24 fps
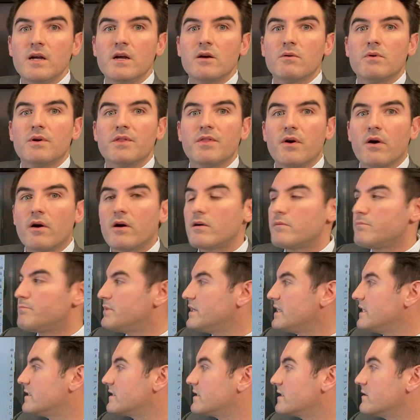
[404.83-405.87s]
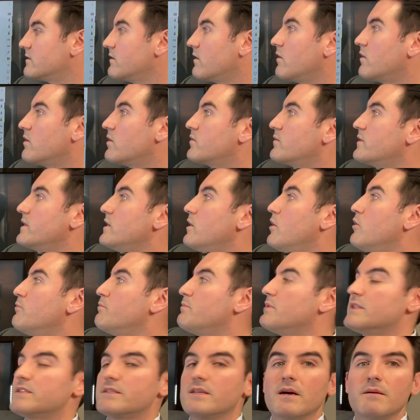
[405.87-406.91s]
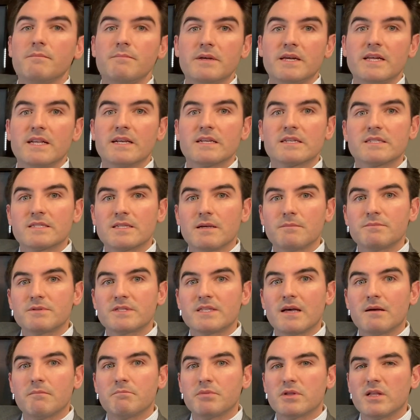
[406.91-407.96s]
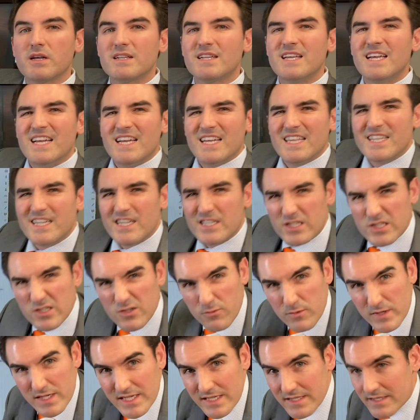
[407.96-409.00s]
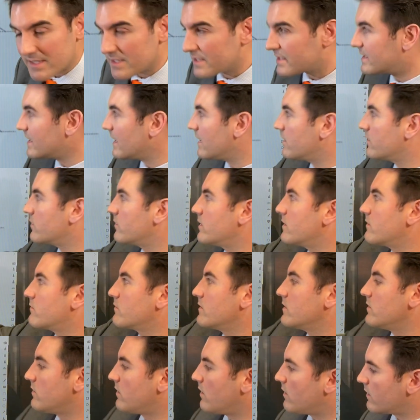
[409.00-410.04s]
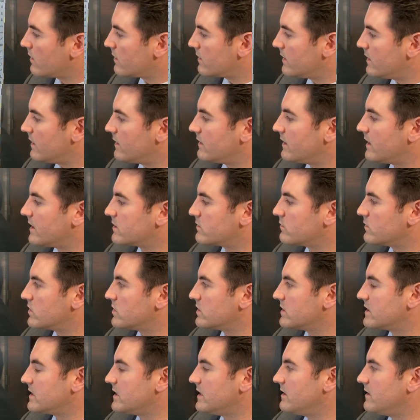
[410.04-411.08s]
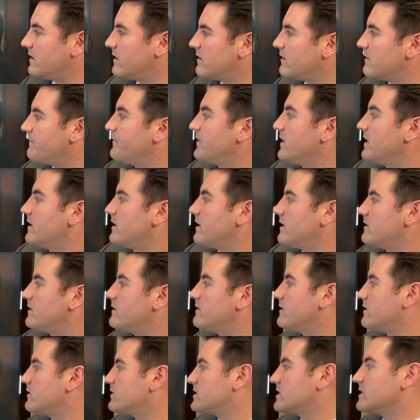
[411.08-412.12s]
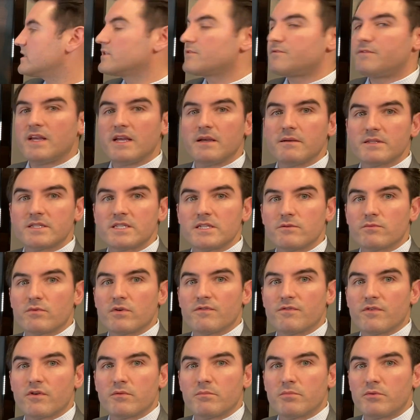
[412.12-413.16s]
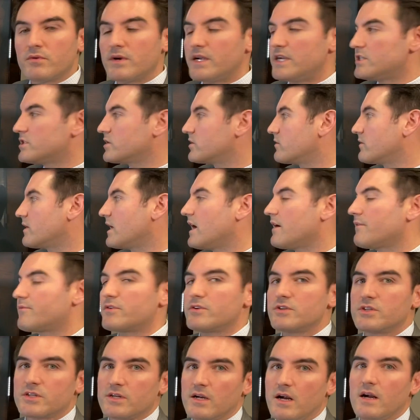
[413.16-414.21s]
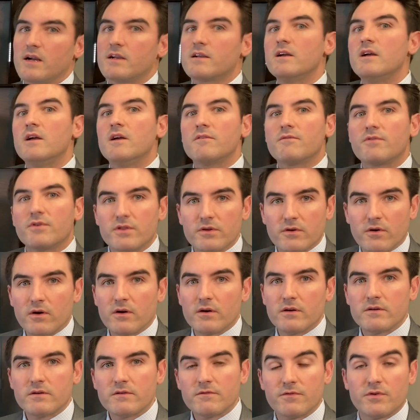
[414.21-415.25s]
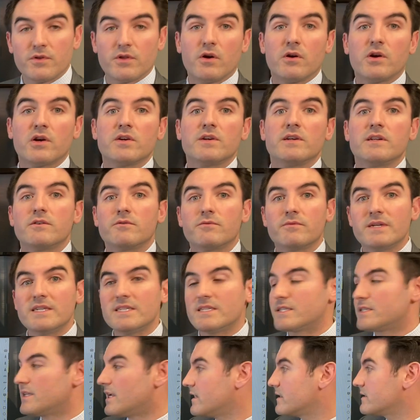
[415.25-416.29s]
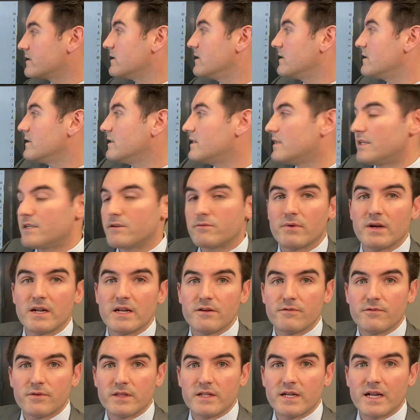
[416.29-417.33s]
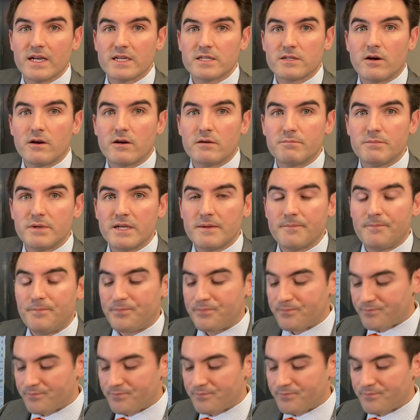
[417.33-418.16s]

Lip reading: When the heart beats, the artery opens up and accepts that blood, then it squeezes down on it real hard, and that's what you see here. And then there's this fancy reverberation or aftershock for the artery to reset, getting ready for the next heartbeat.